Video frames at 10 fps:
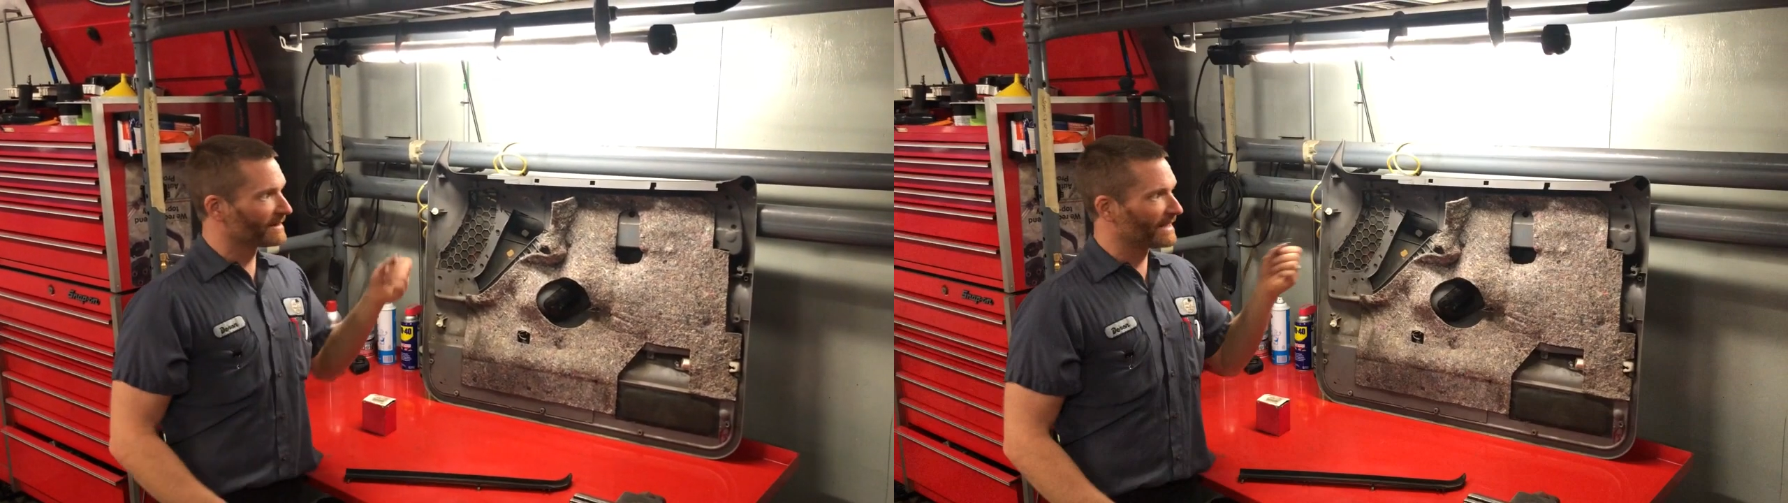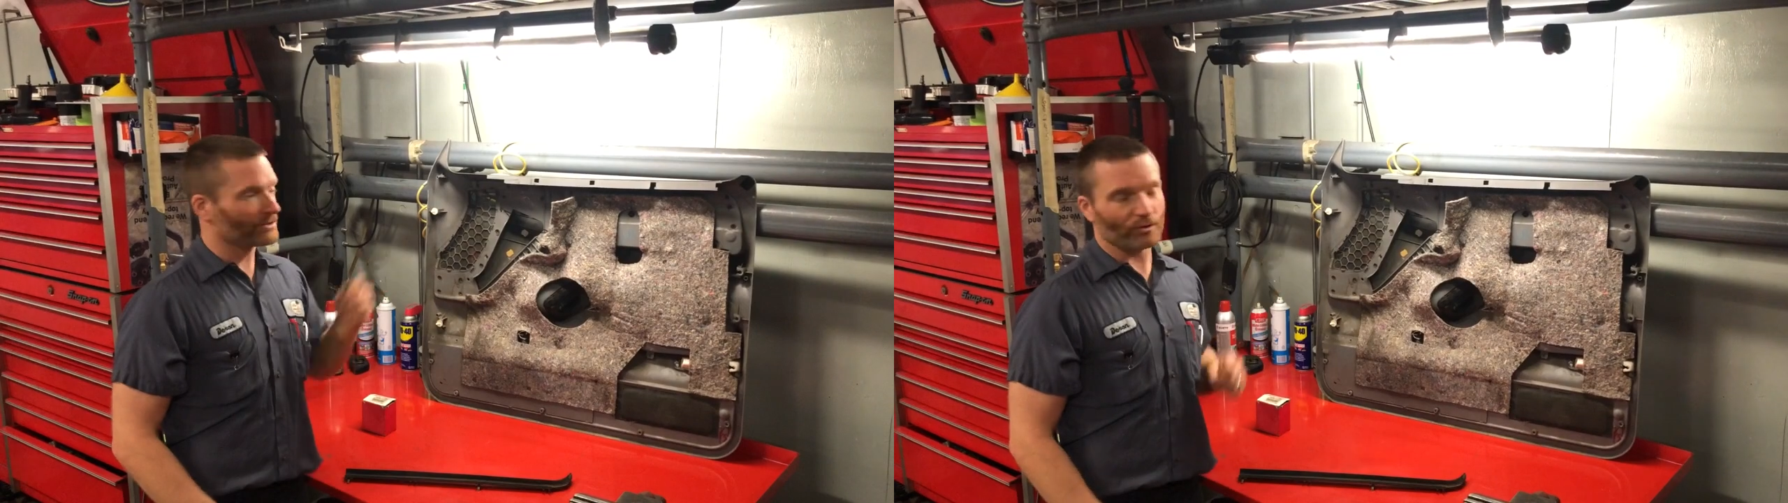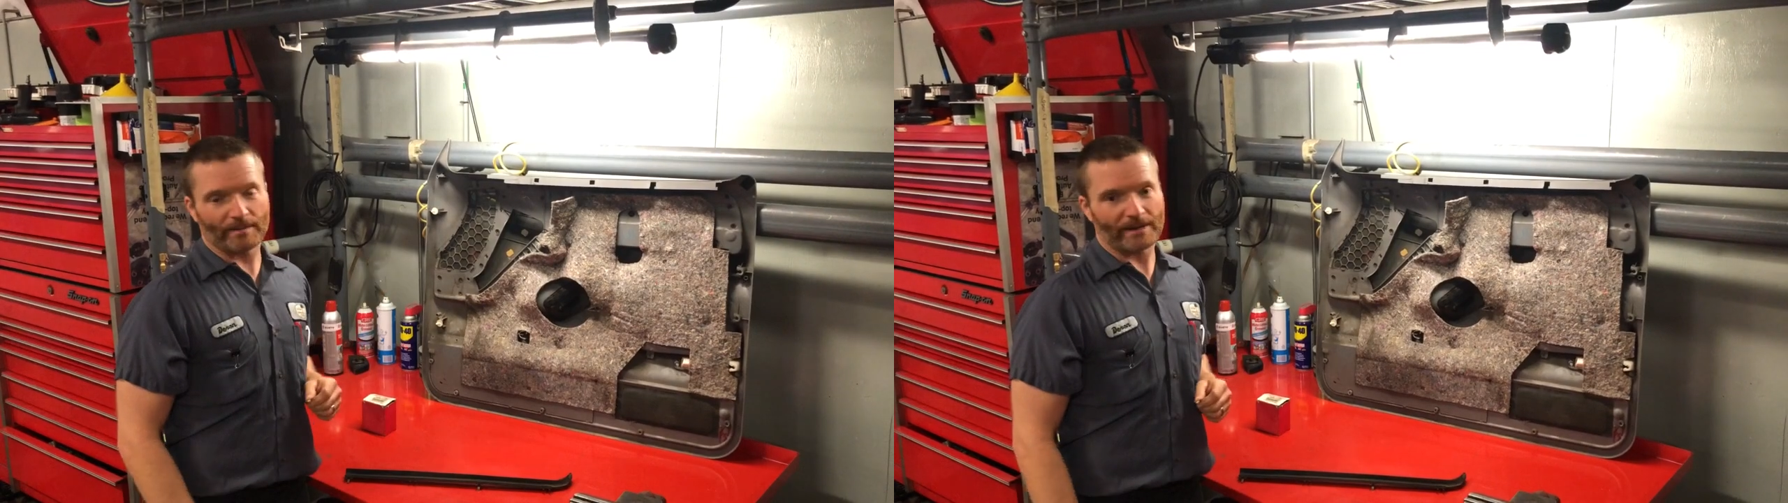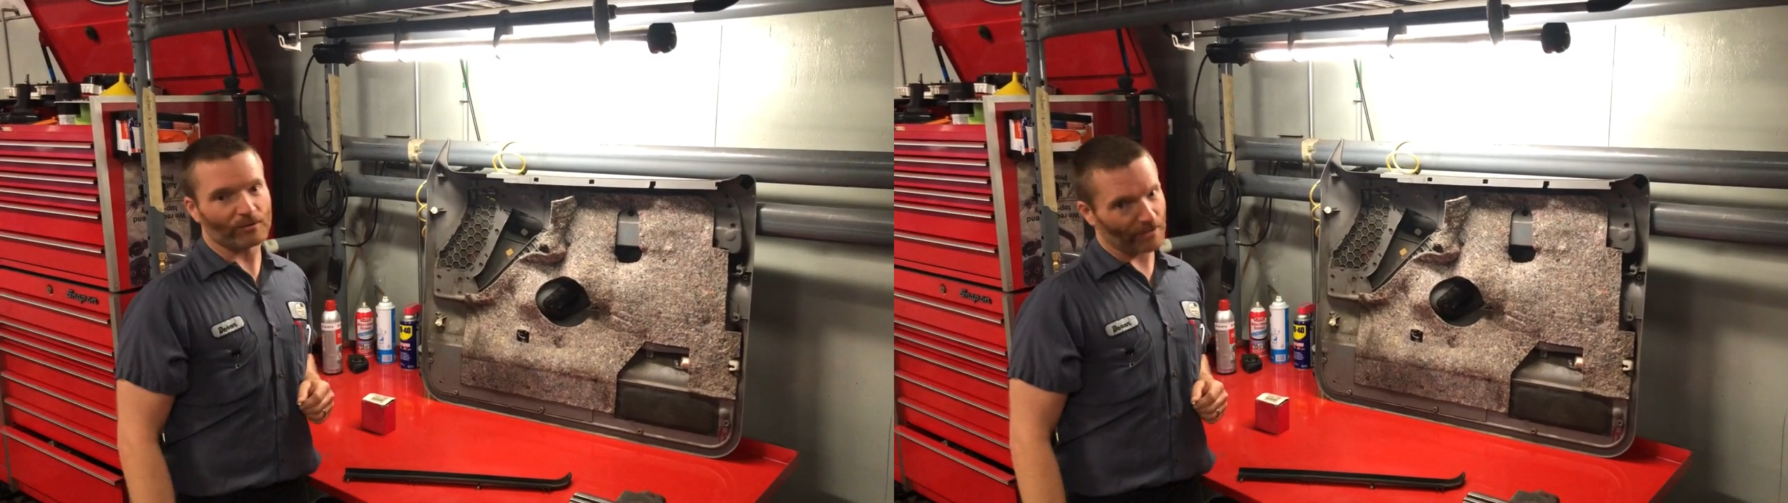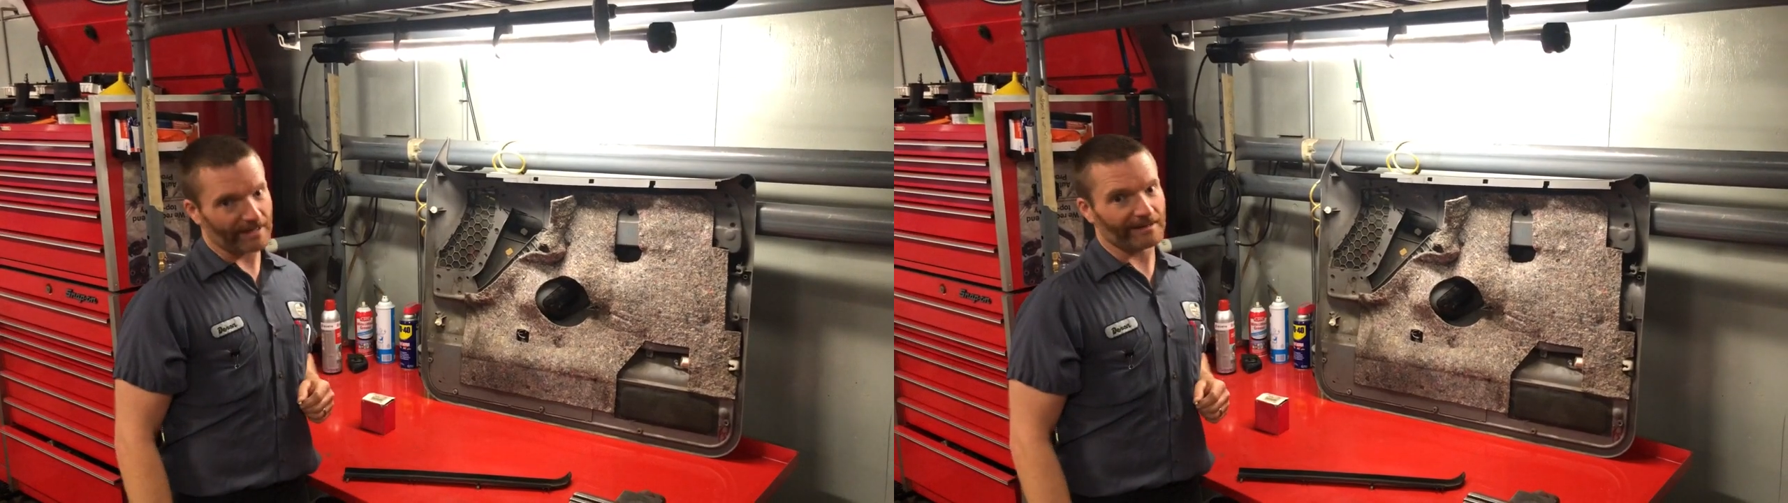that door panel
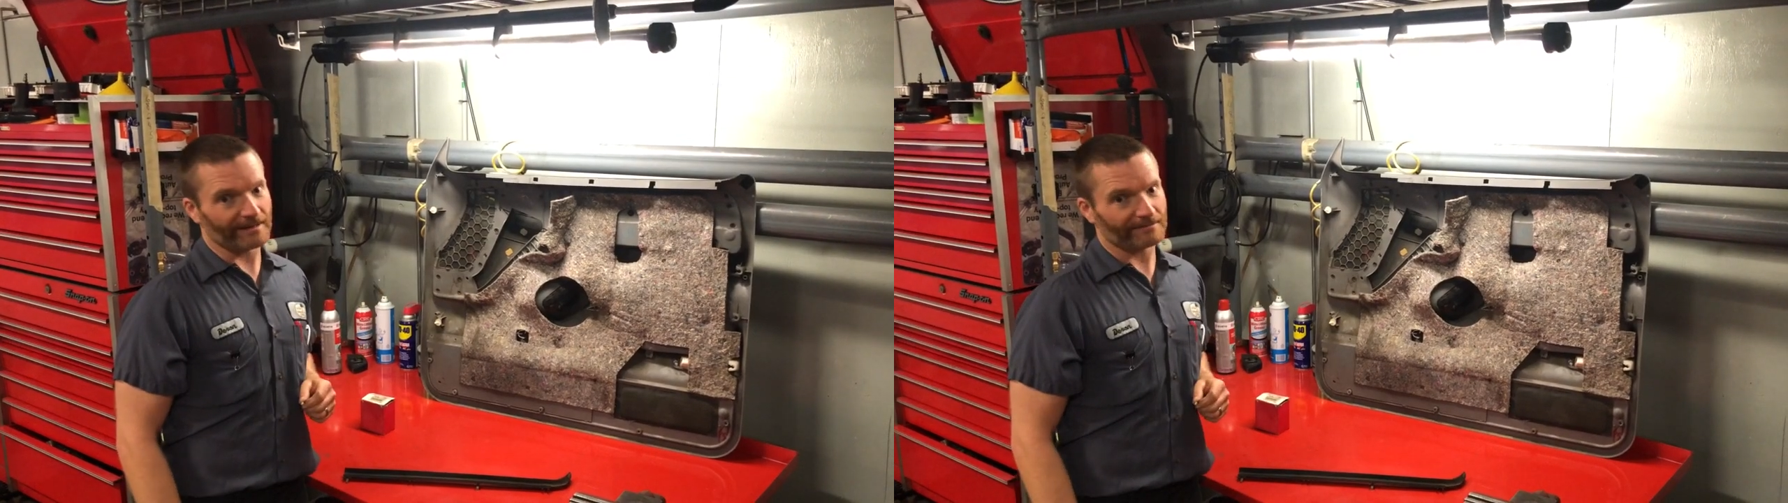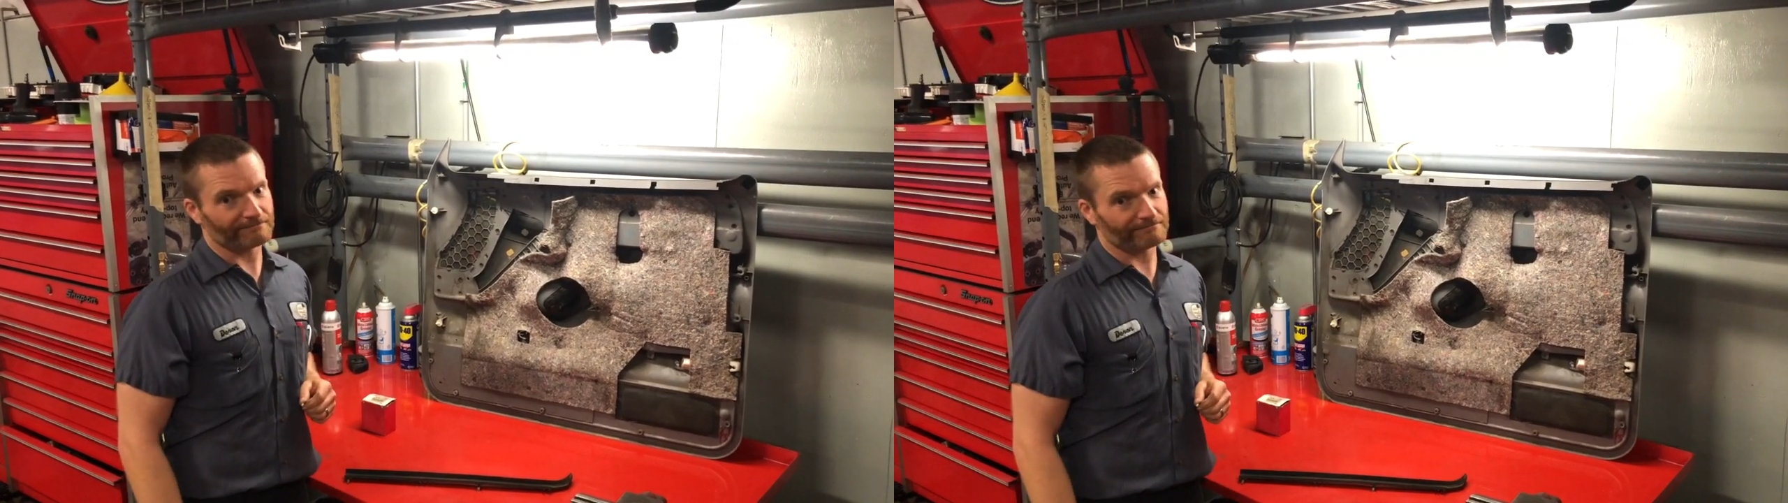great again.